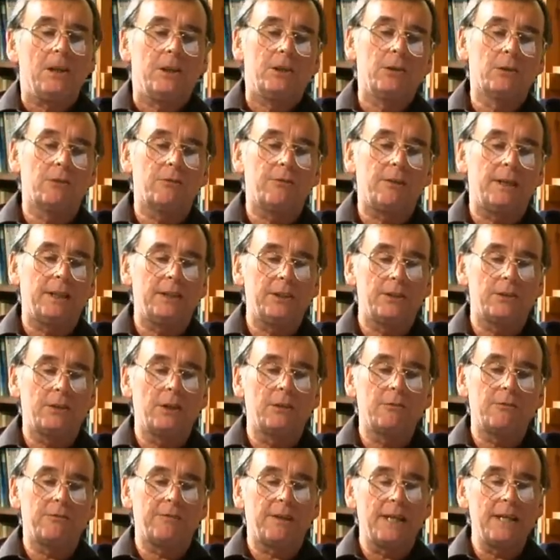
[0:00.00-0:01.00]
You'll find your
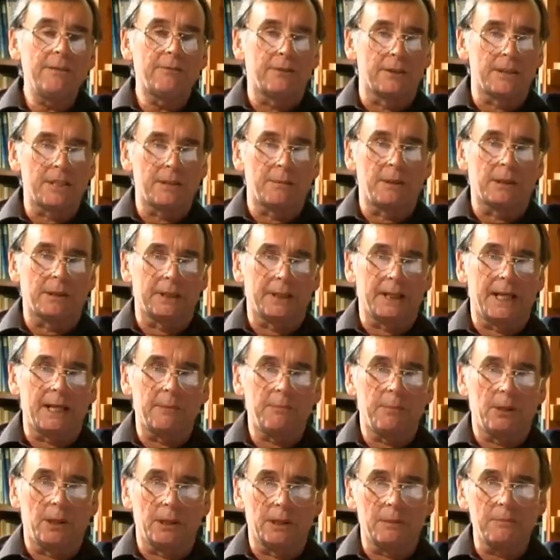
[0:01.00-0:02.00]
own favourites among the
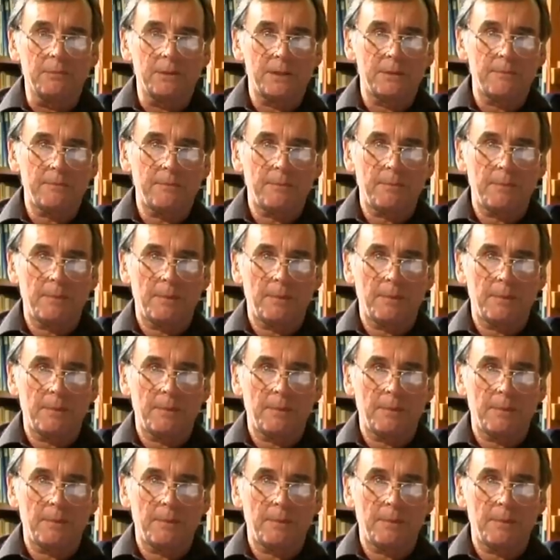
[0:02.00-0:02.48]
8 poems,